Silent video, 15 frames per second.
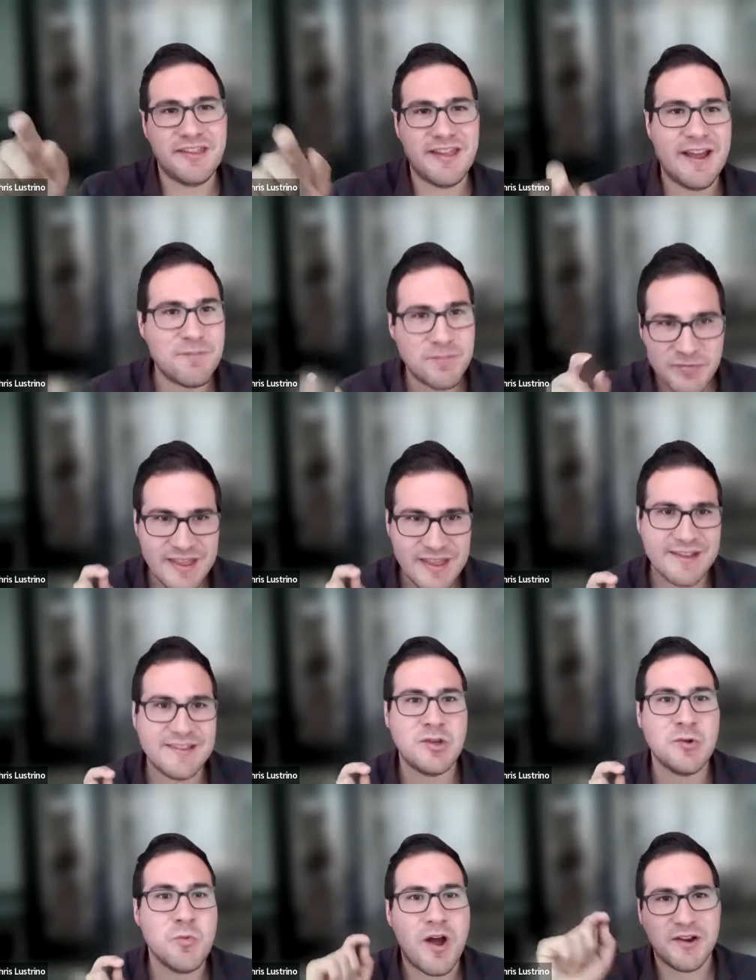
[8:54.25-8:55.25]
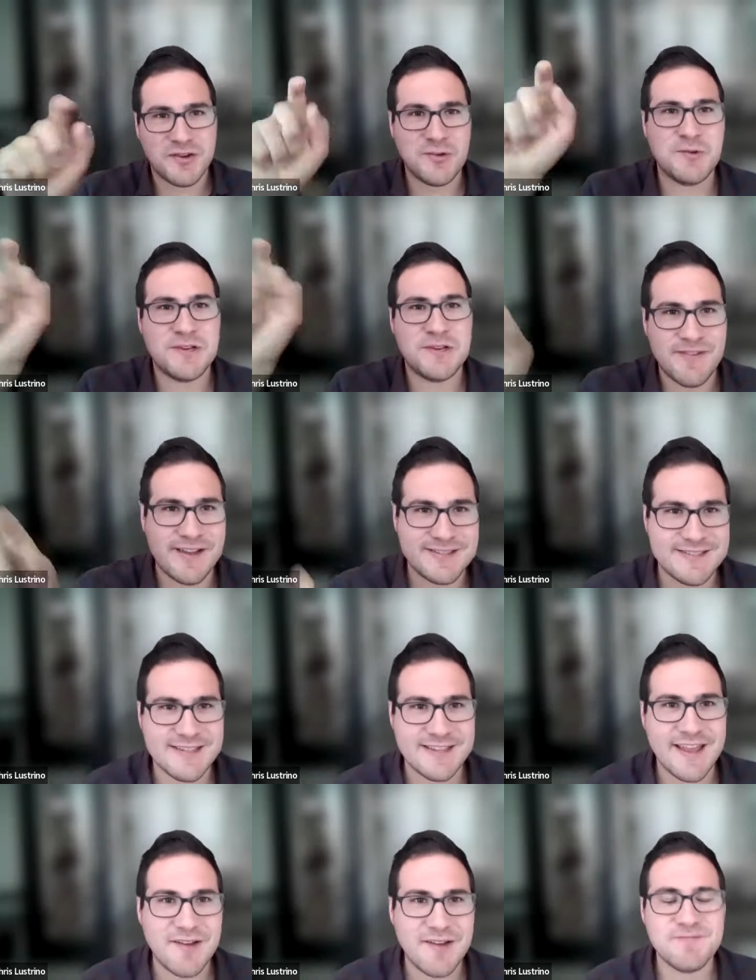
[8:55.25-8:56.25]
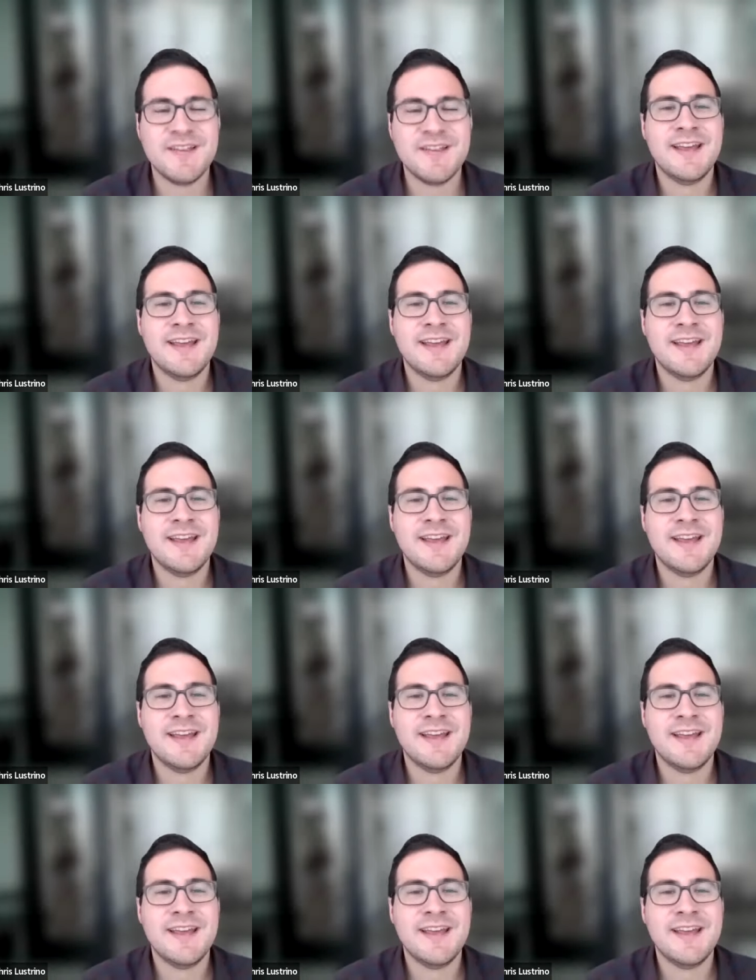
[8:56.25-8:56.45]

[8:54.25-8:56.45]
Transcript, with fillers: them that you want to invest in them?